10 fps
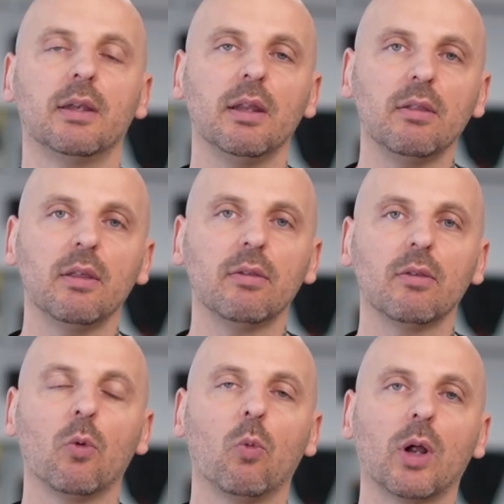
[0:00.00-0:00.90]
This is
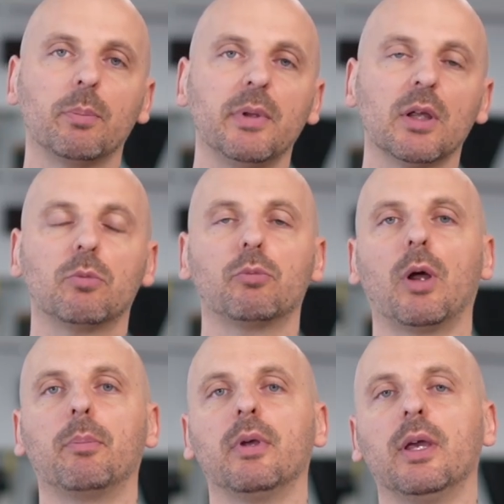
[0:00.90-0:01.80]
what meal
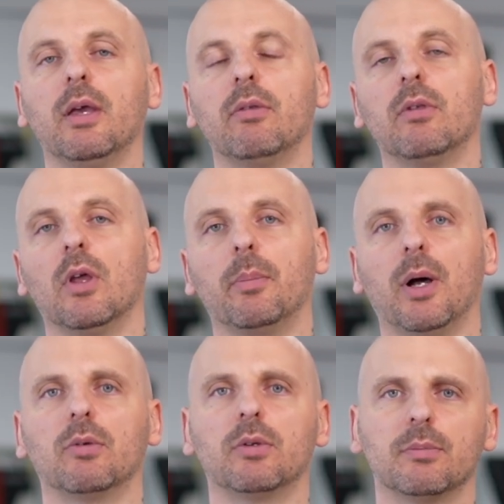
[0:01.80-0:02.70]
prep is
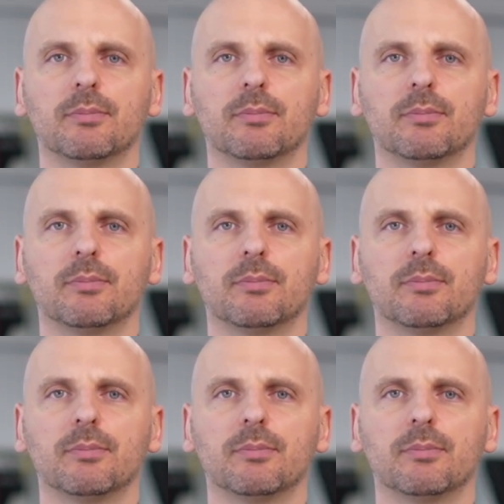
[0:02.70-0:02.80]
about.